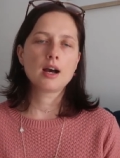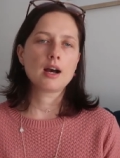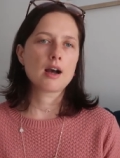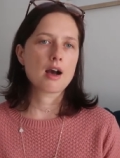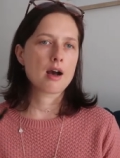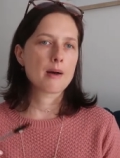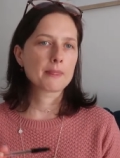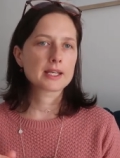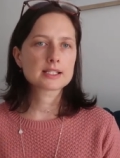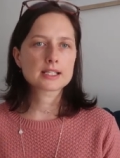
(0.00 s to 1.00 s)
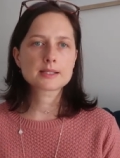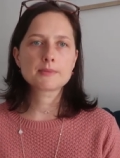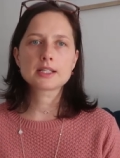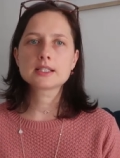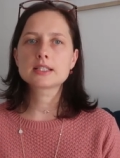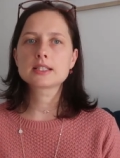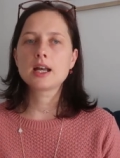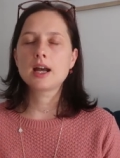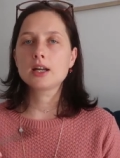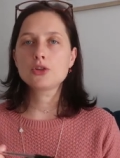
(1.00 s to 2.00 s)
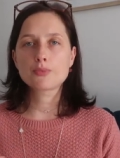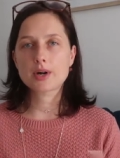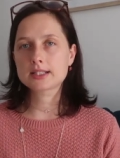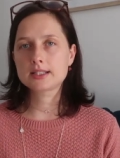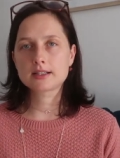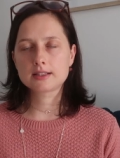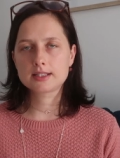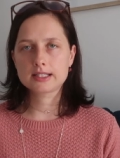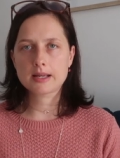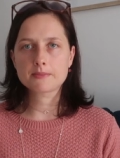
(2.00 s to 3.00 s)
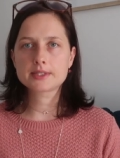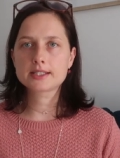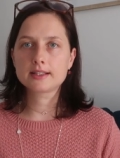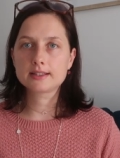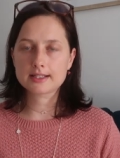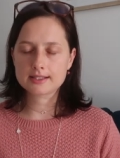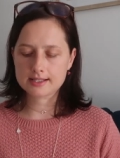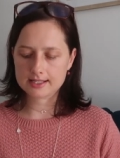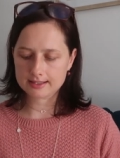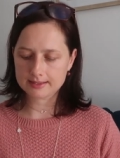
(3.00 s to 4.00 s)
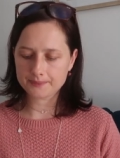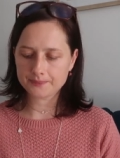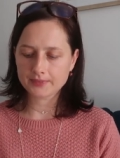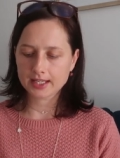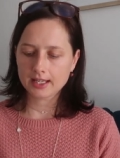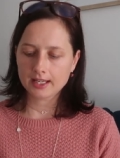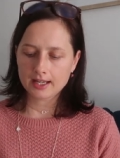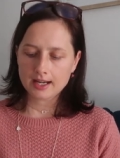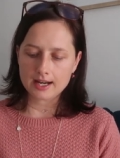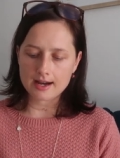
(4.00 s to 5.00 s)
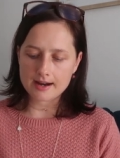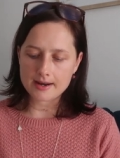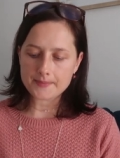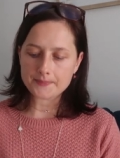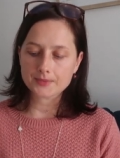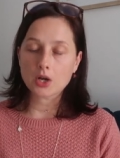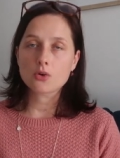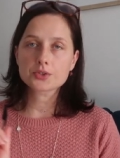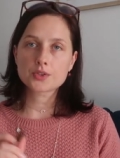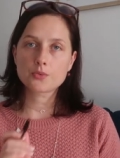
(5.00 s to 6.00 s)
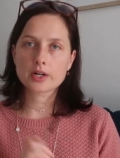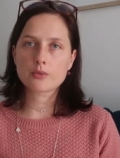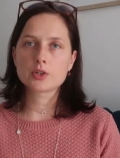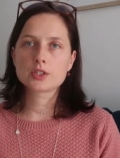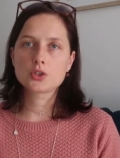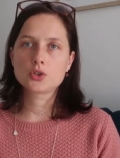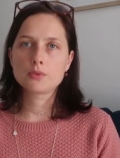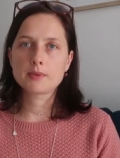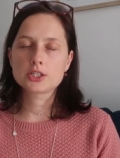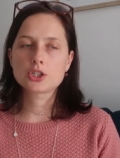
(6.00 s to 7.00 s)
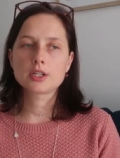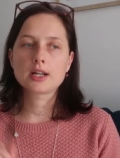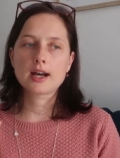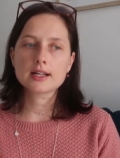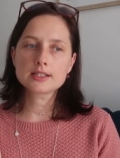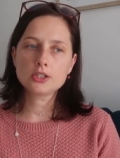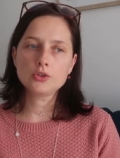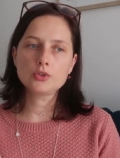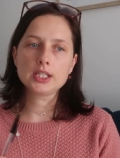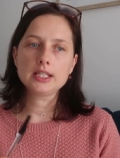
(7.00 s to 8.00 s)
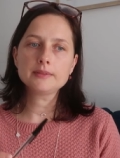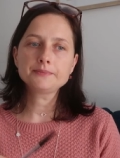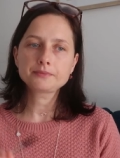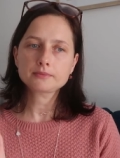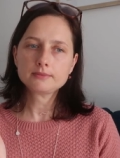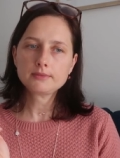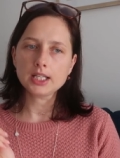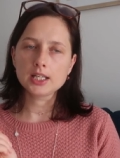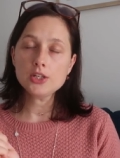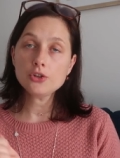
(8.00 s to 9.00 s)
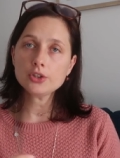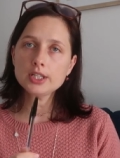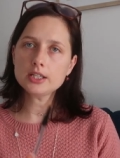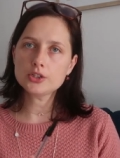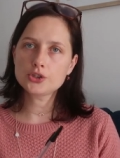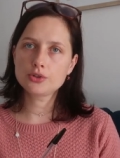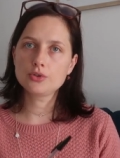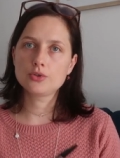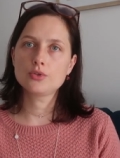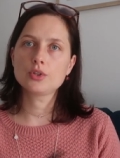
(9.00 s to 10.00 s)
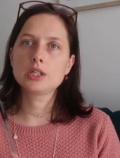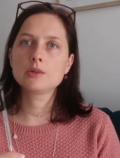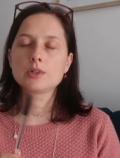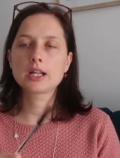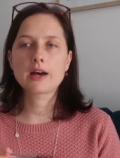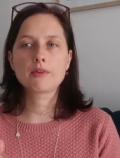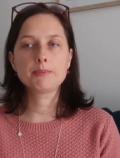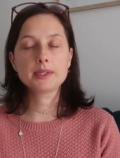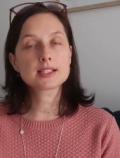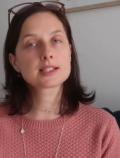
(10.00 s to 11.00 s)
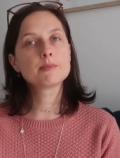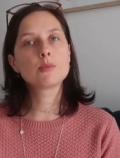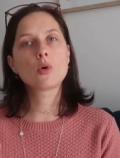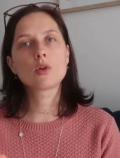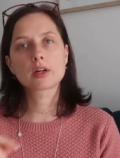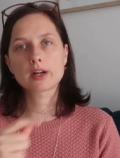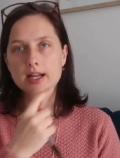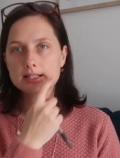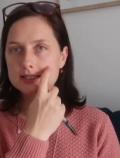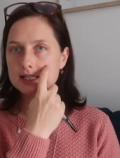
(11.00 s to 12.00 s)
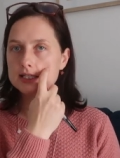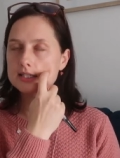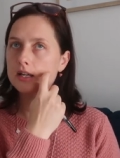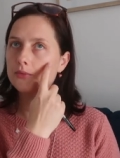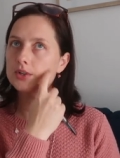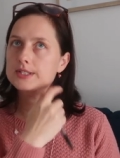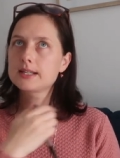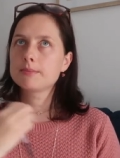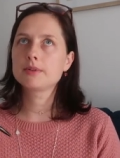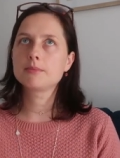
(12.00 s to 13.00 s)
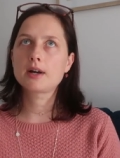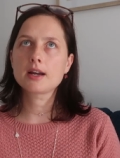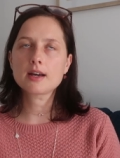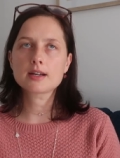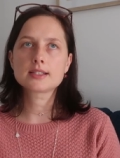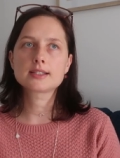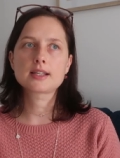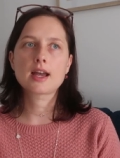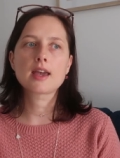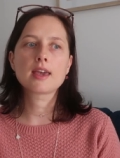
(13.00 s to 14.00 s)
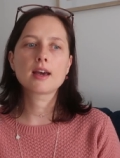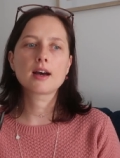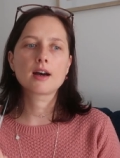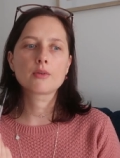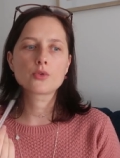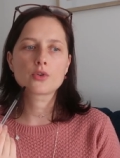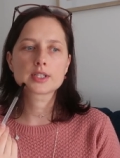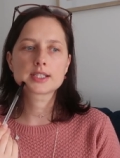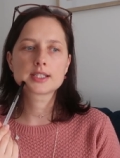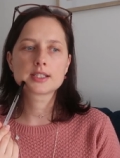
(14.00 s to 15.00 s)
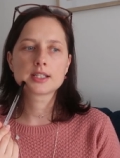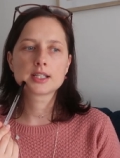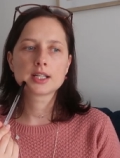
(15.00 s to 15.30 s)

um, assessments and your practical exams. That's it. Um, also, what I wanted to mention, at uni, in your year two, you will have a bit smaller essays. Like, for example, my essay uh, was...